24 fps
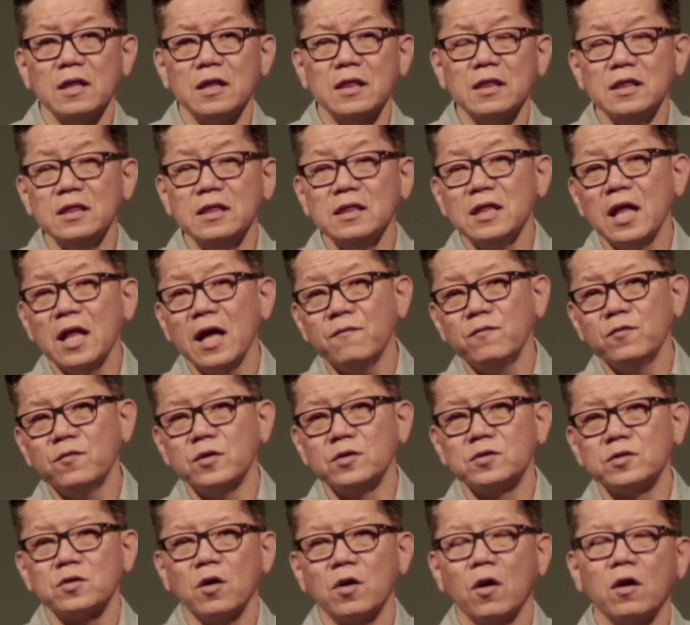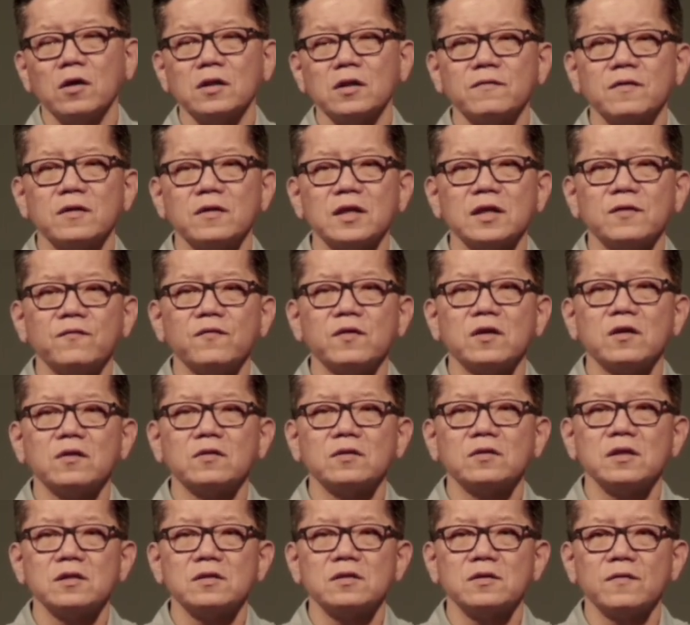leverage all of the
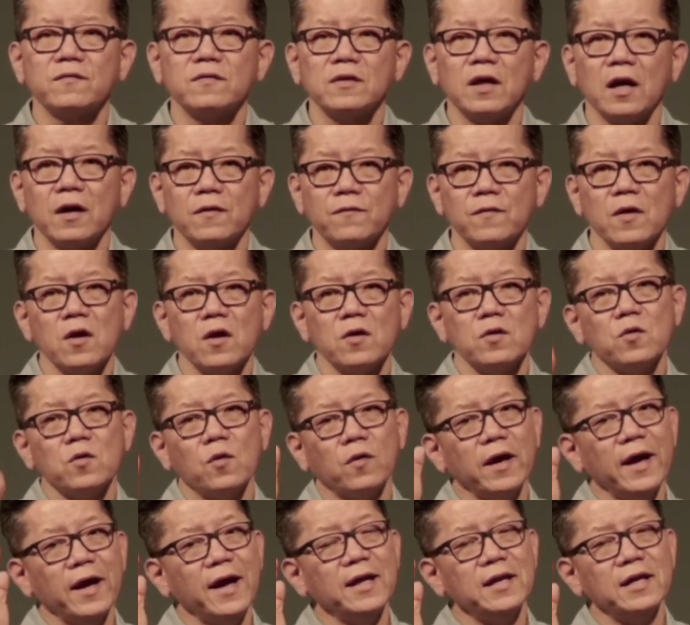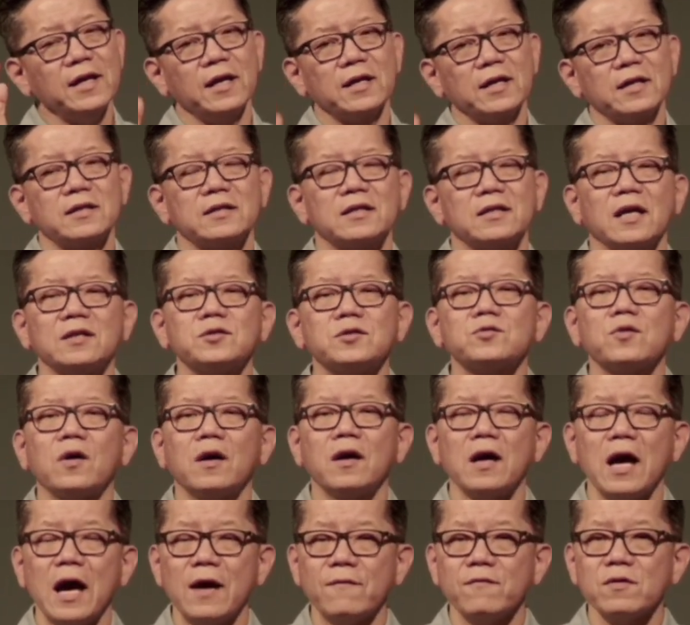difficulties of life, your headache that you are
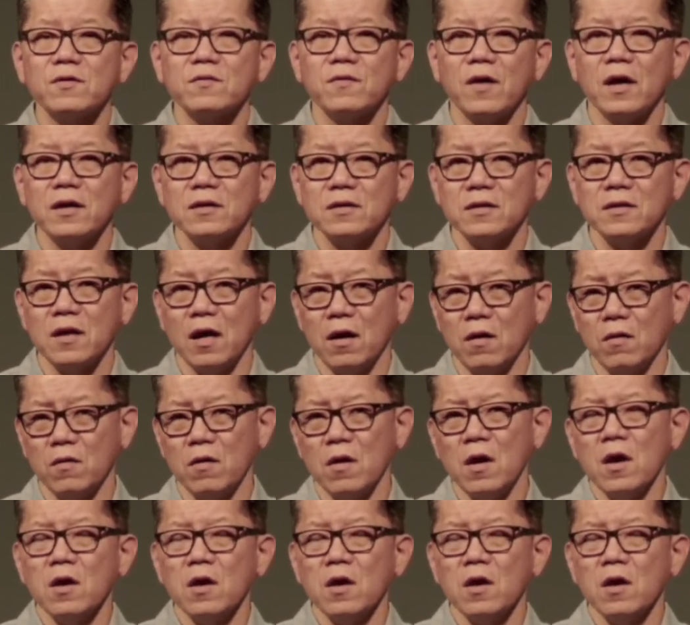having right now,